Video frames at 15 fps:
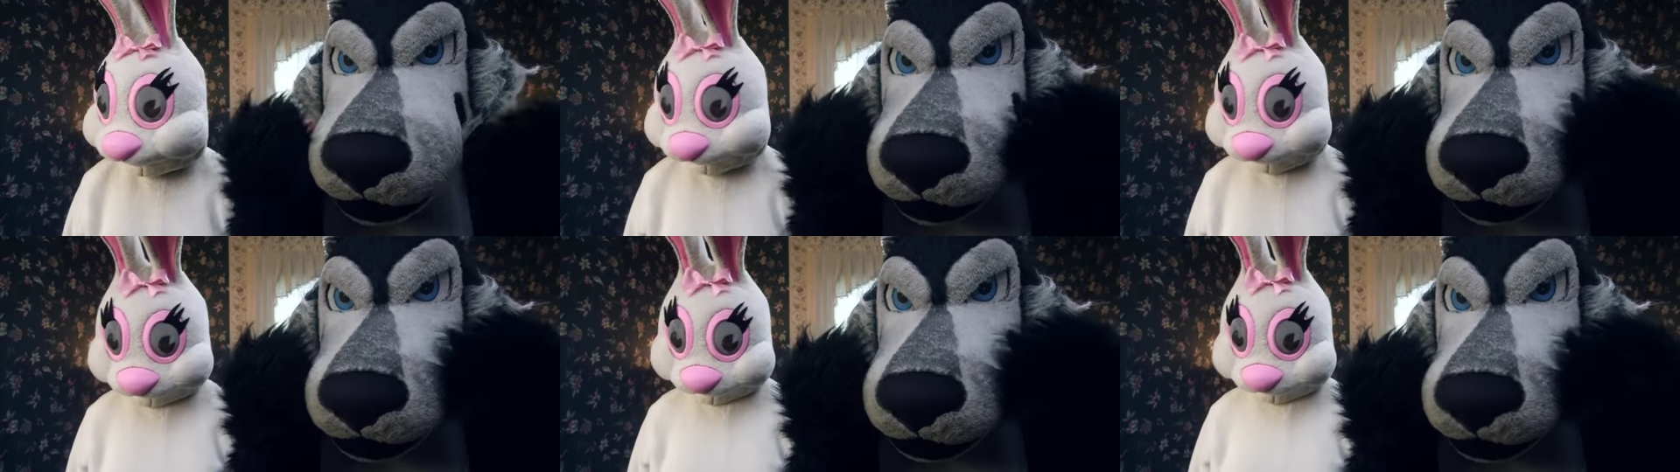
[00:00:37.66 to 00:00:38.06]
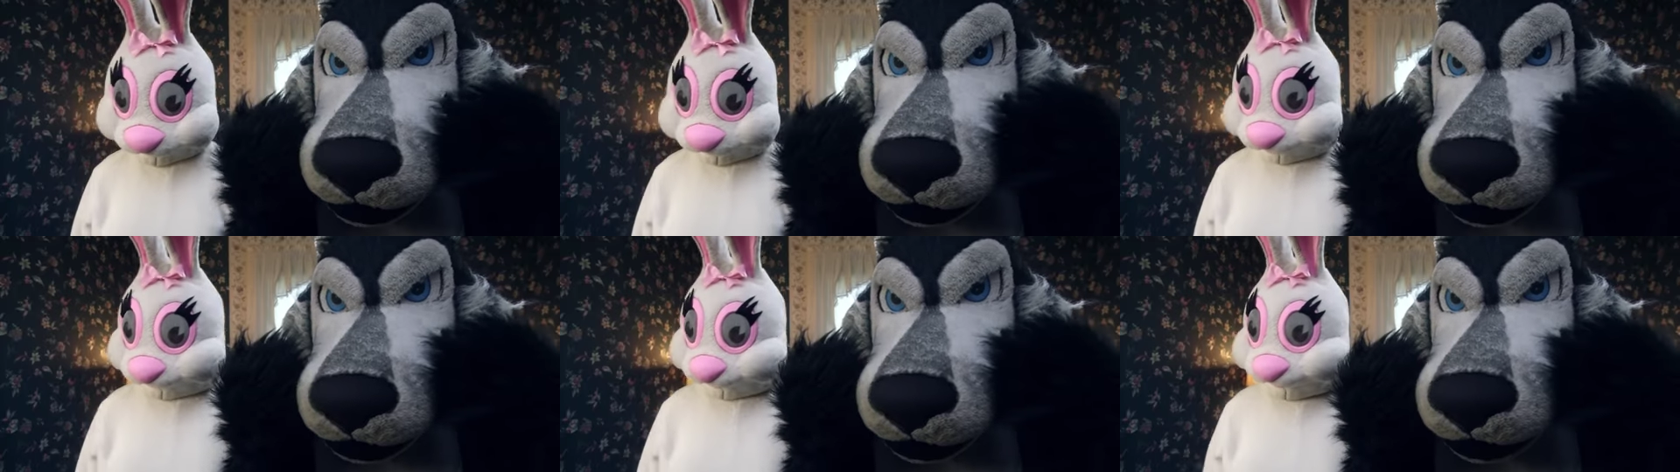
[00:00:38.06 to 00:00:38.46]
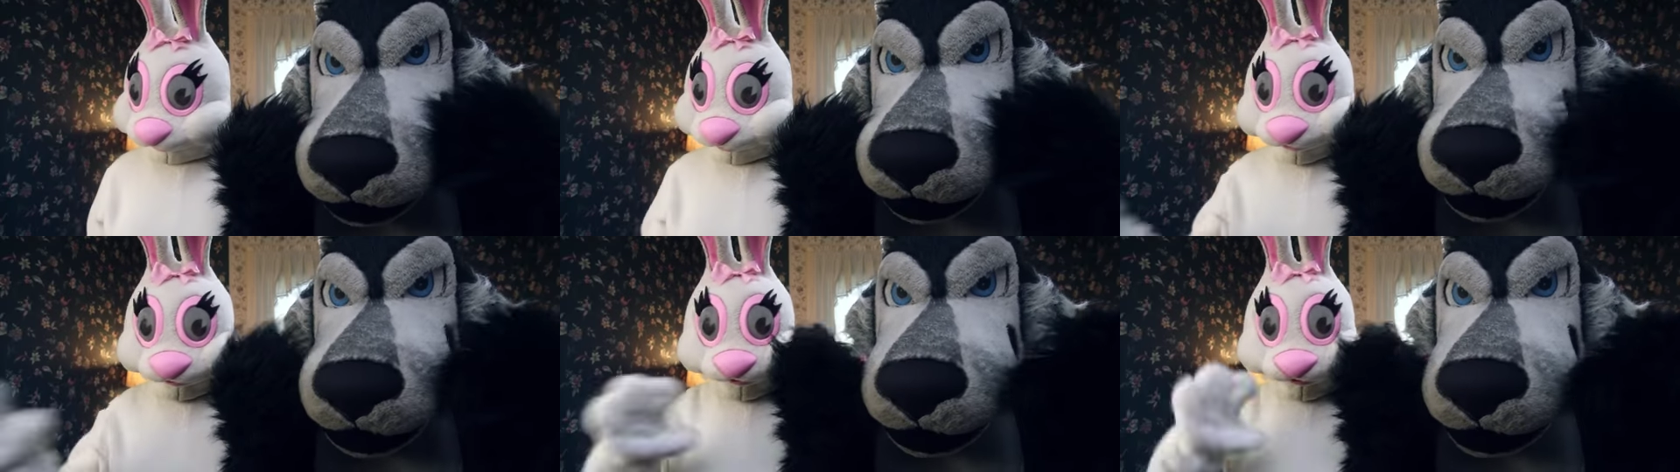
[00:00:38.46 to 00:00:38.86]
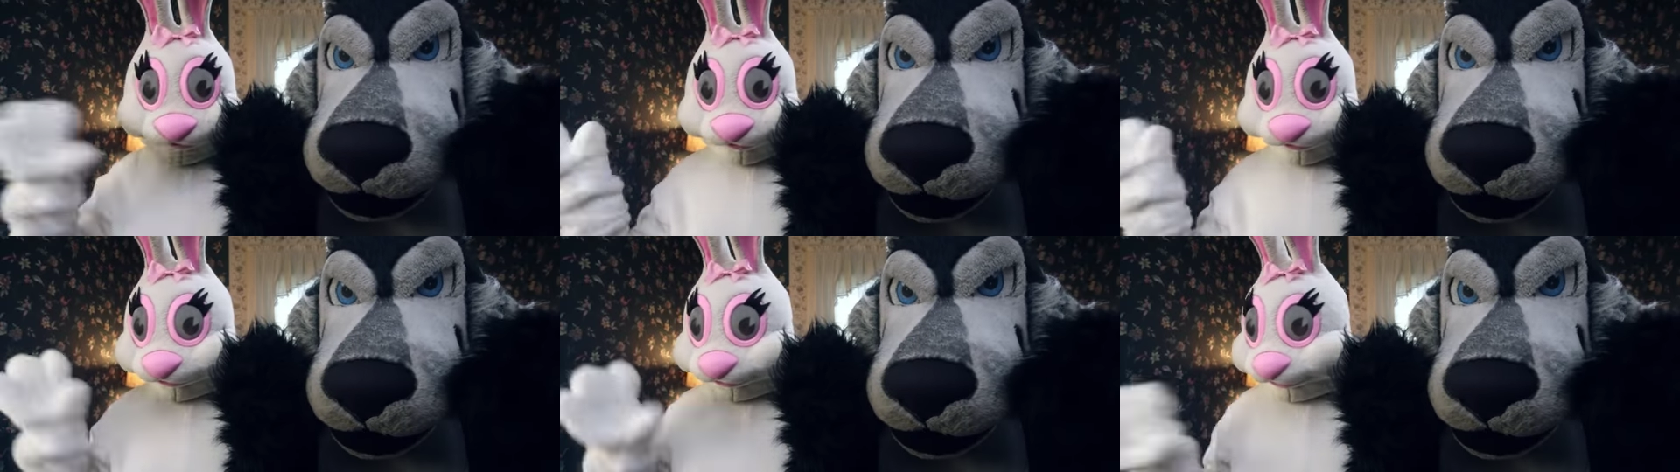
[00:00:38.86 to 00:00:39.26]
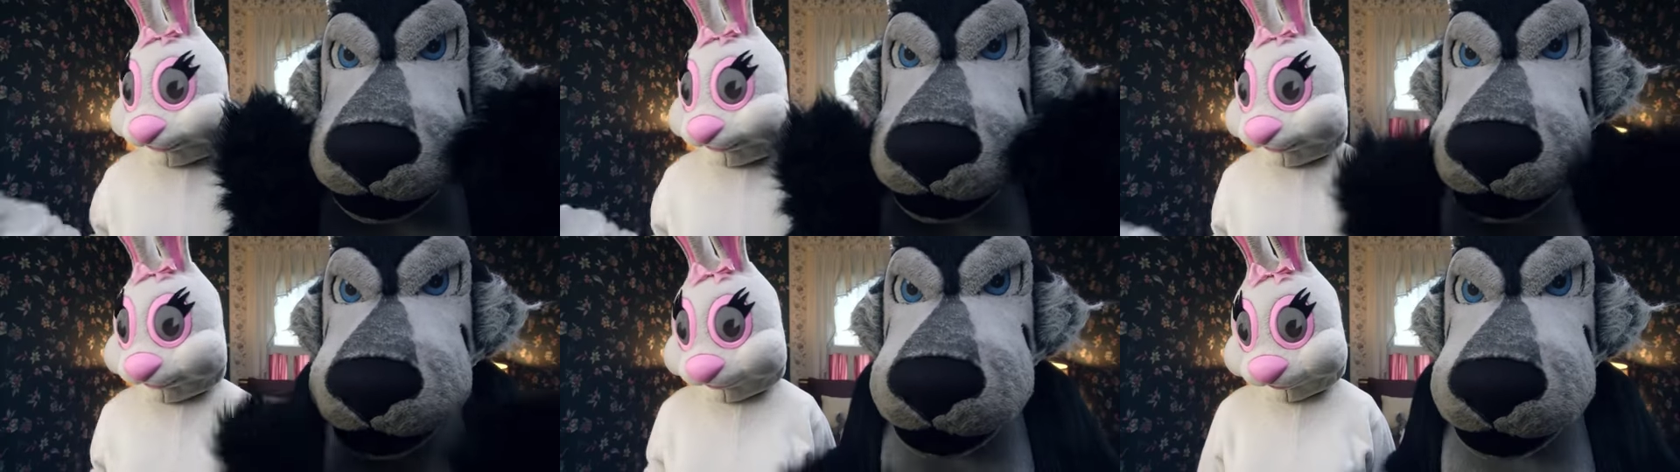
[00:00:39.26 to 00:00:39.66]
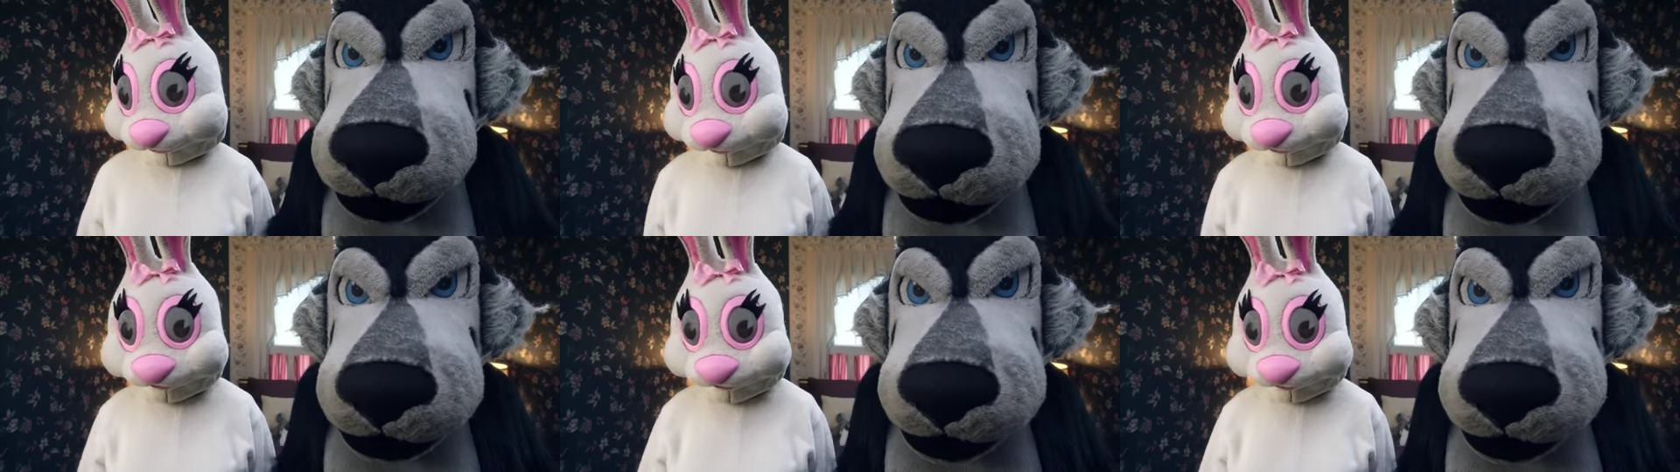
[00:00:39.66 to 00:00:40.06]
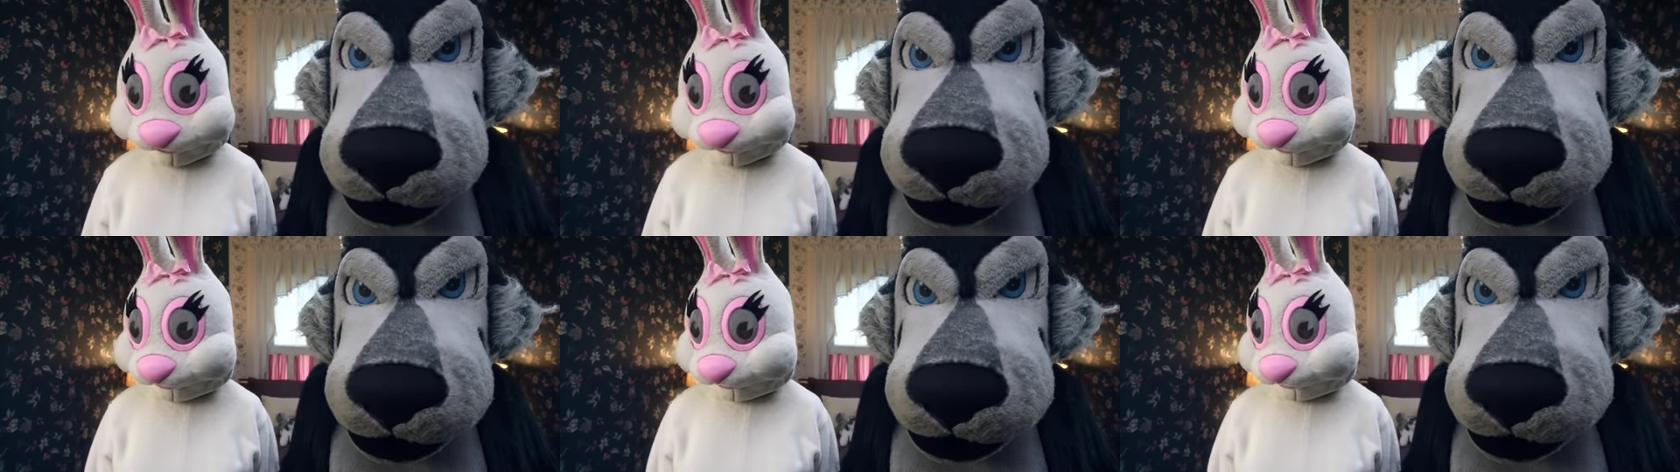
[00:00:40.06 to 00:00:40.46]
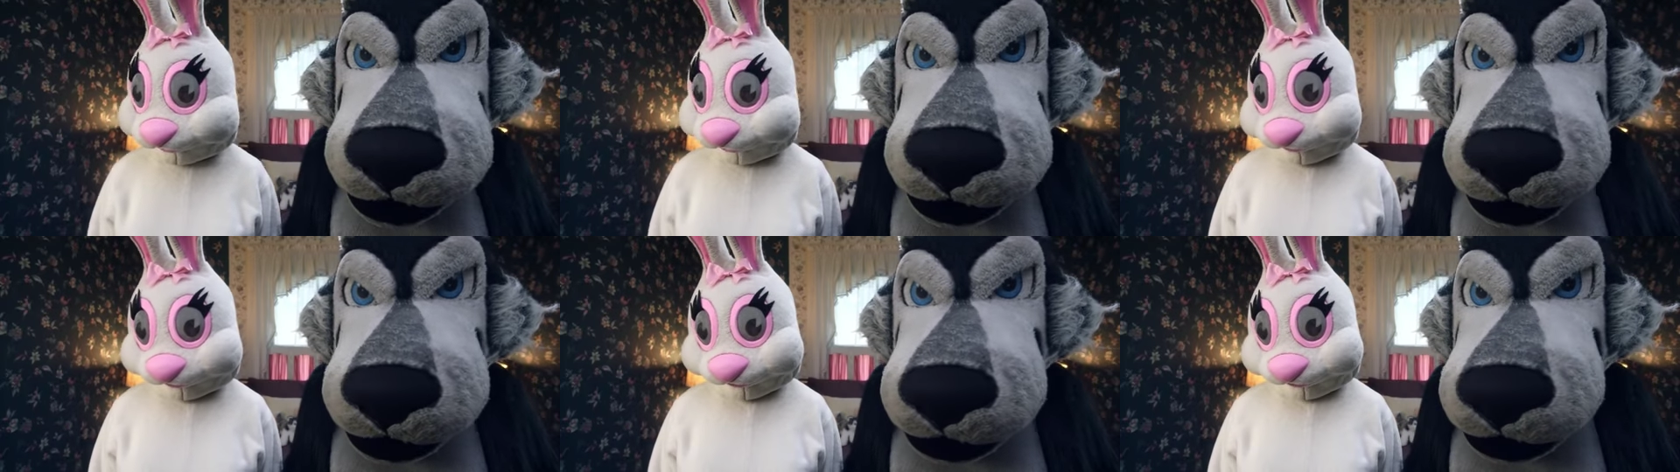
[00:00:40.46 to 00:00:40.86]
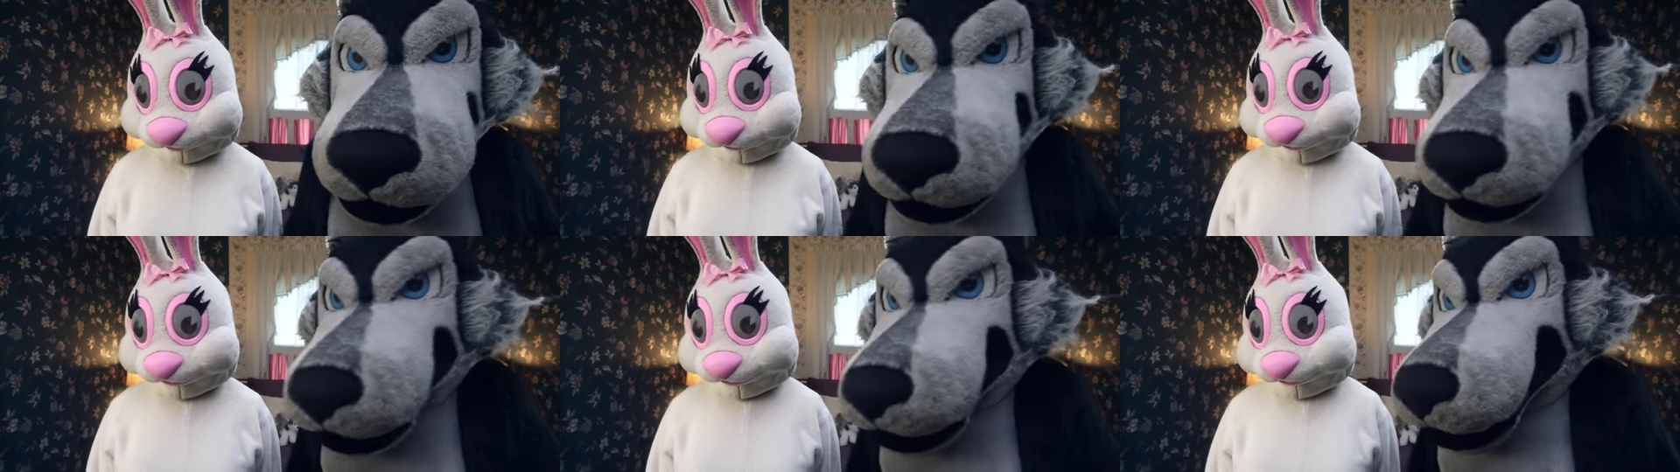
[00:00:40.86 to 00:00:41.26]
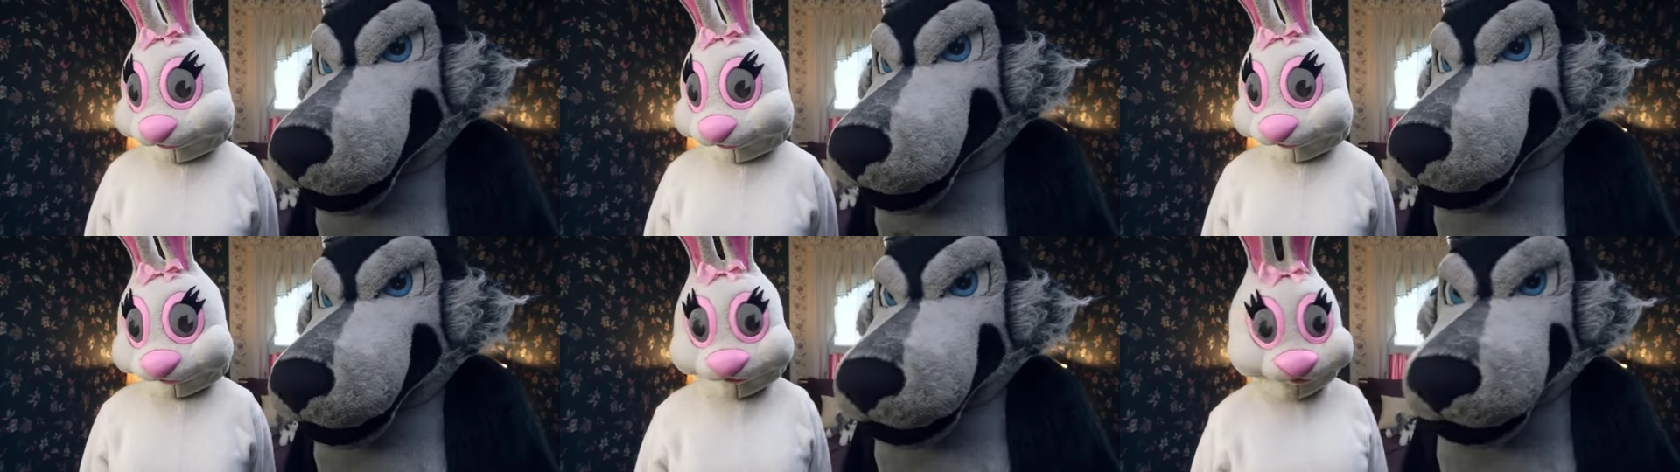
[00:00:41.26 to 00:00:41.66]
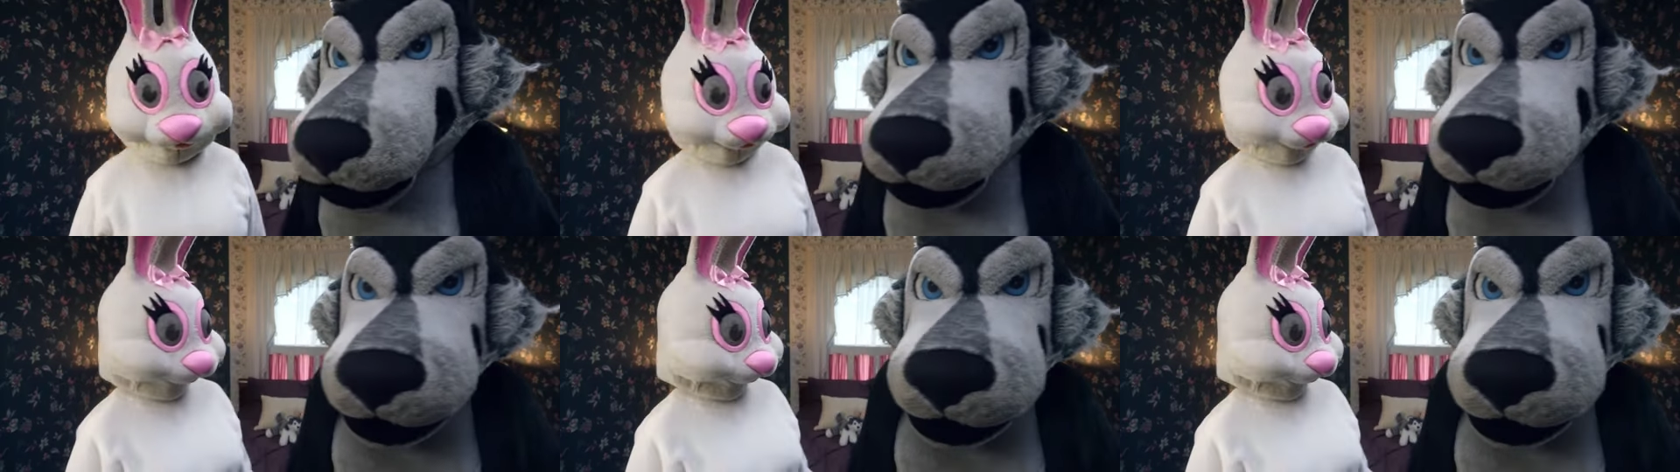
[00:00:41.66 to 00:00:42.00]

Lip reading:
Nobody's mouth can be seen.